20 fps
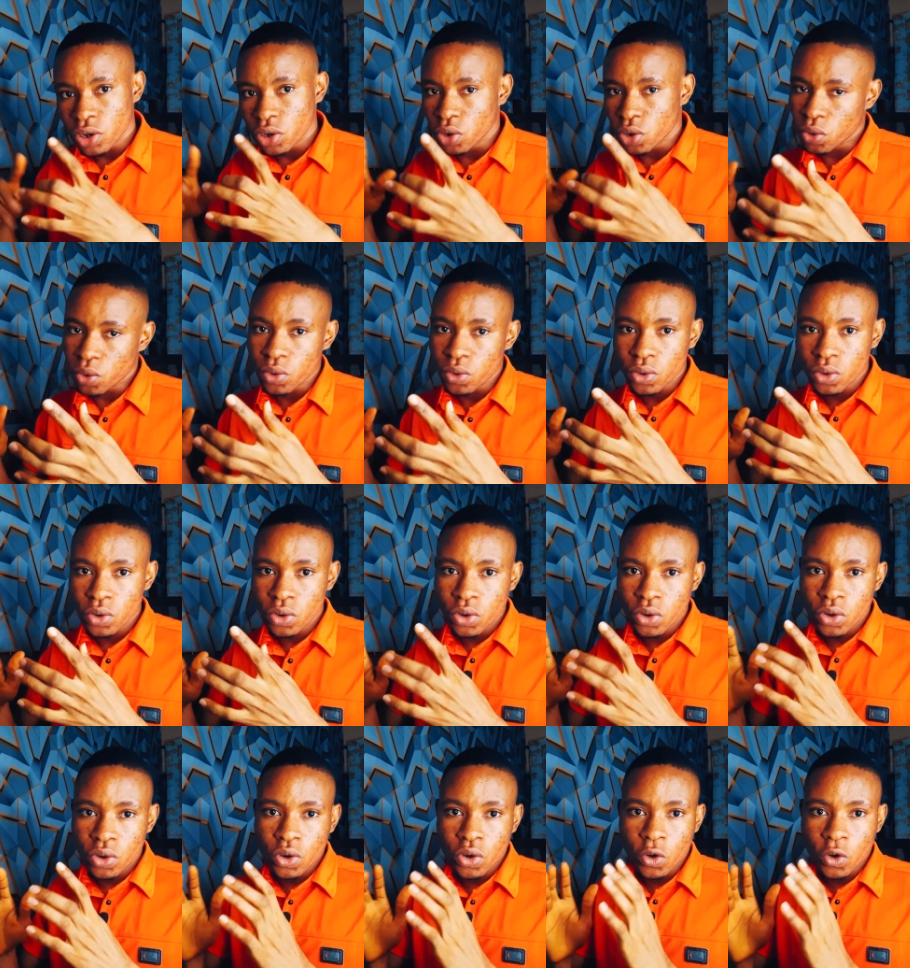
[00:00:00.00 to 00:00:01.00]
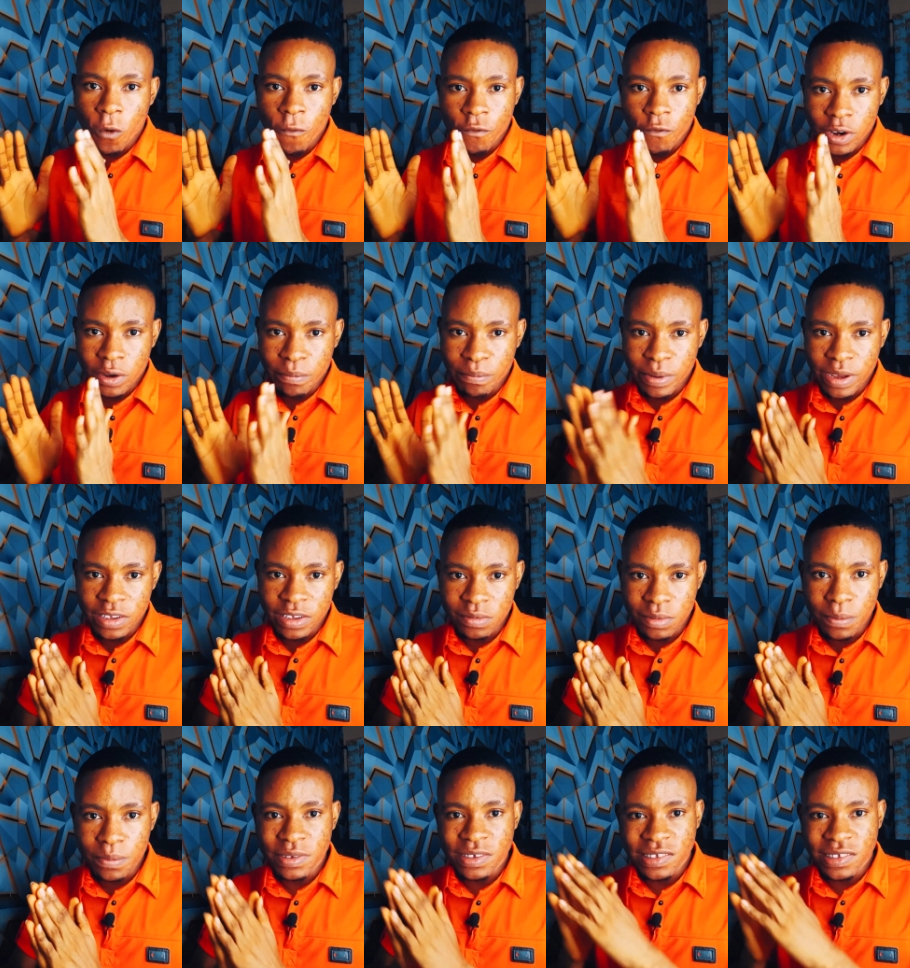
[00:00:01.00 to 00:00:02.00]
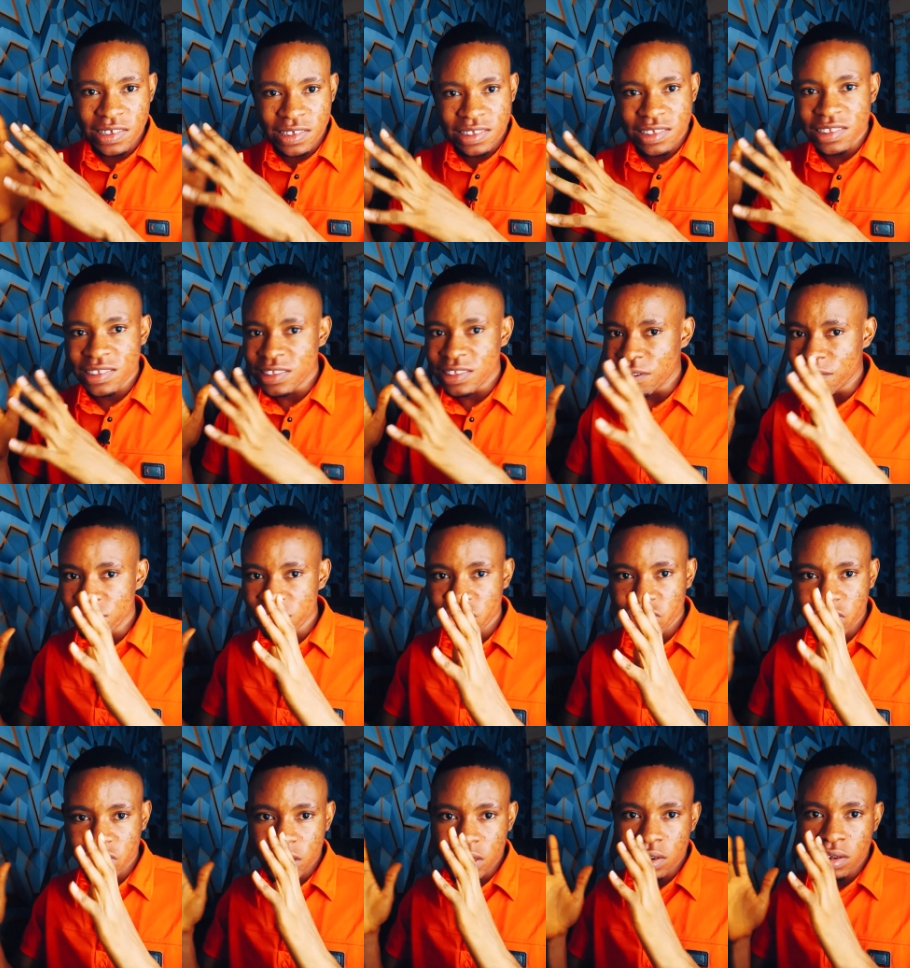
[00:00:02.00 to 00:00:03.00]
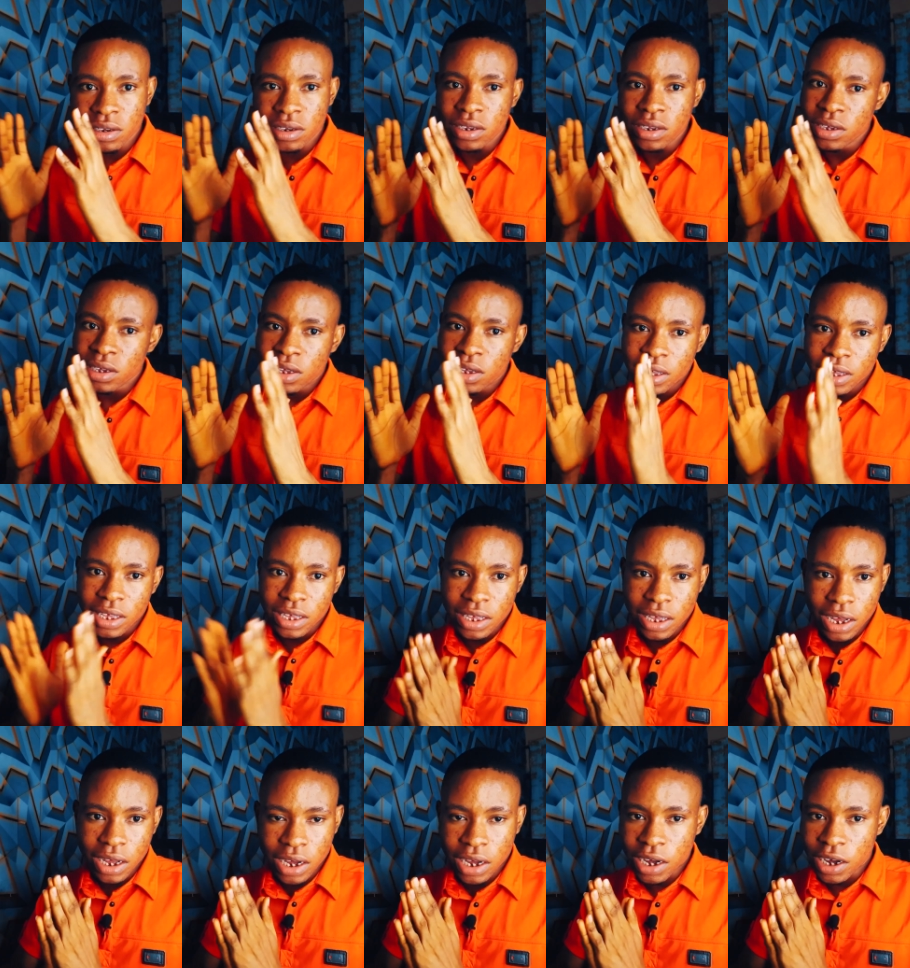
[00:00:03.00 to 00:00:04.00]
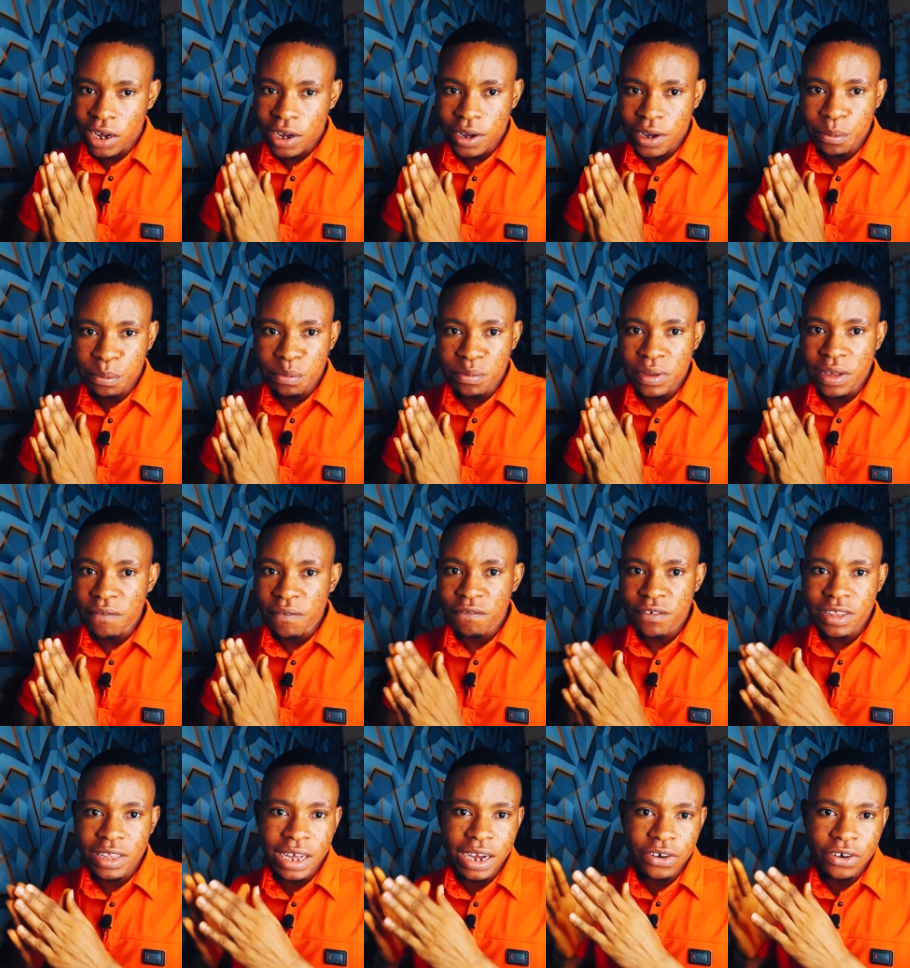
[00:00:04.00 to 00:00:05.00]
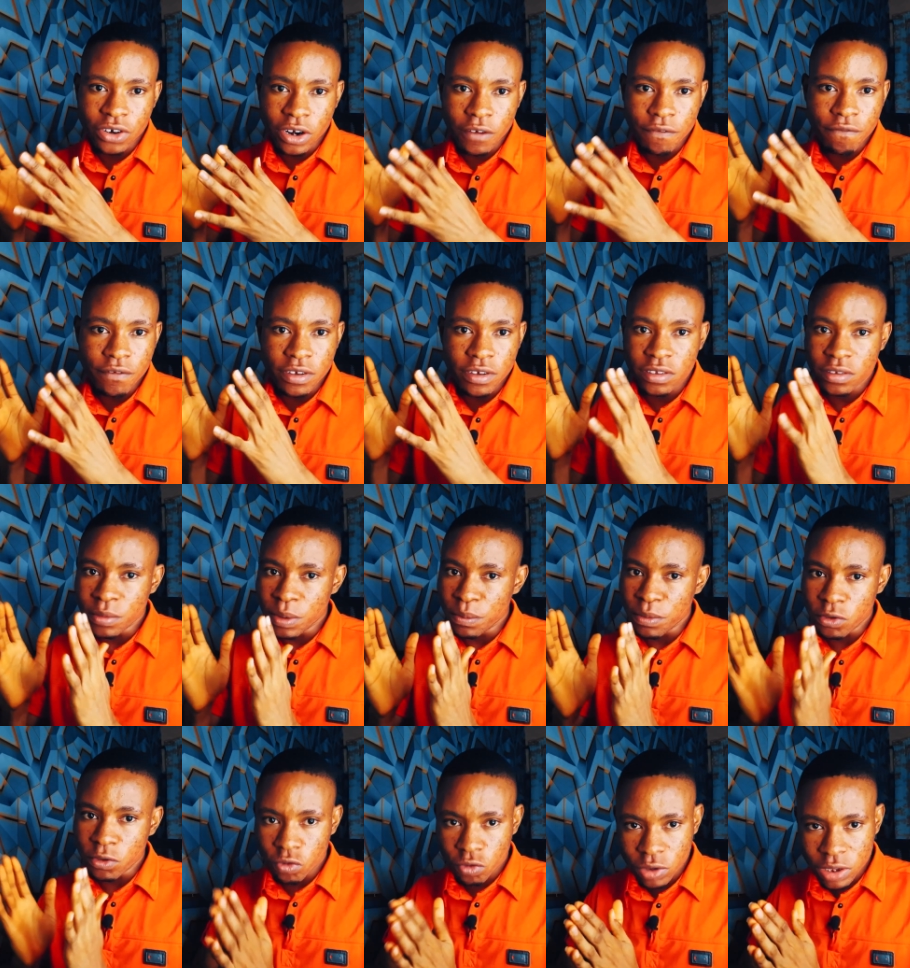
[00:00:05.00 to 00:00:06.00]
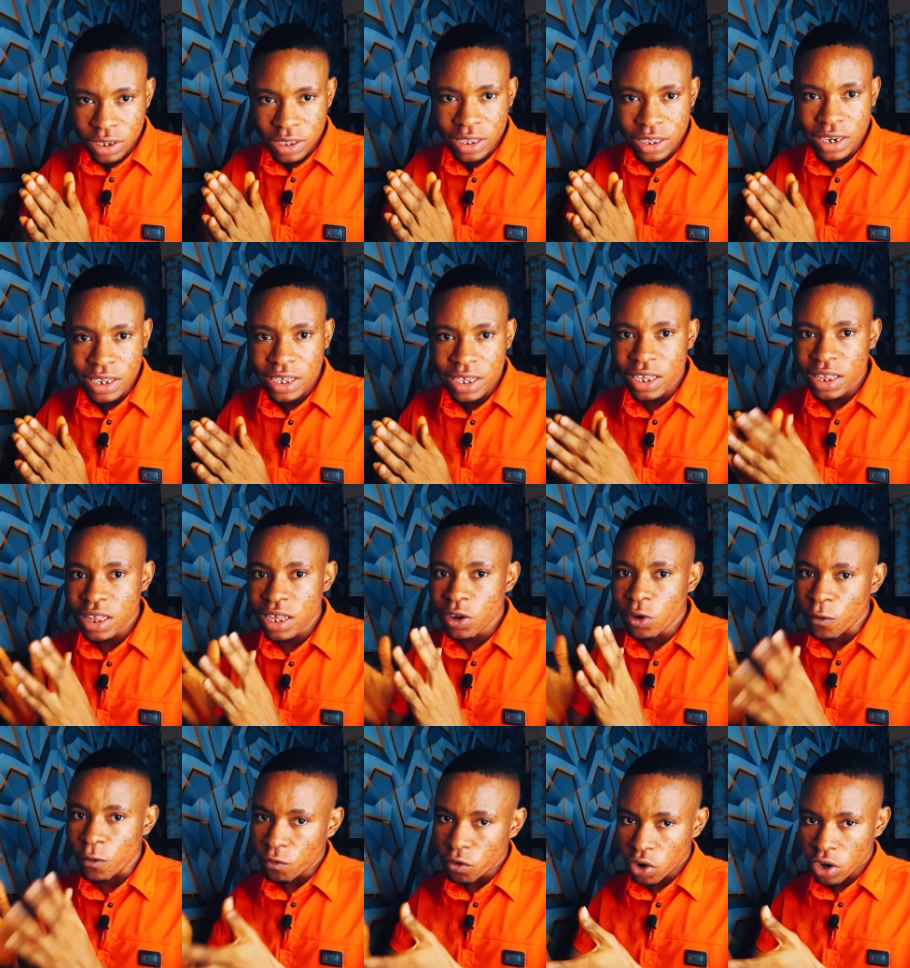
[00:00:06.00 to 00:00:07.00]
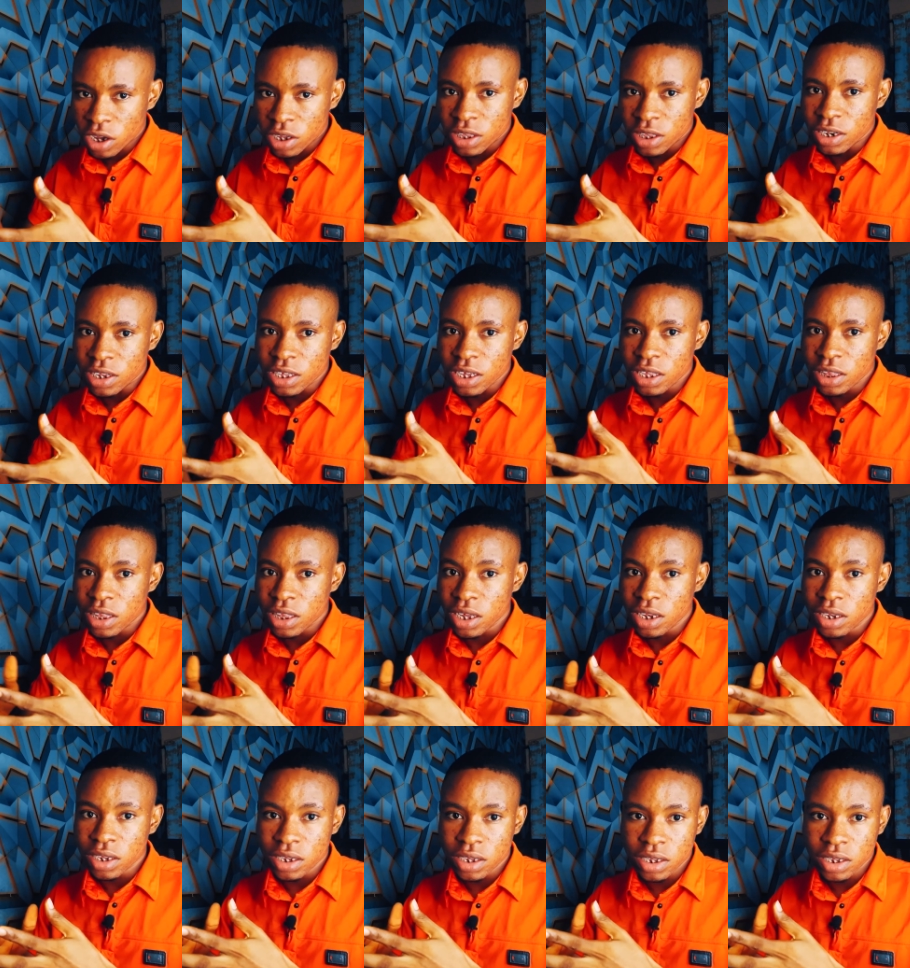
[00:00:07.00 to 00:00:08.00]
No, go for the best. Maybe sixth, seventh gen, um, NVIDIA graphics, maybe two gig dedicated or four gig dedicated,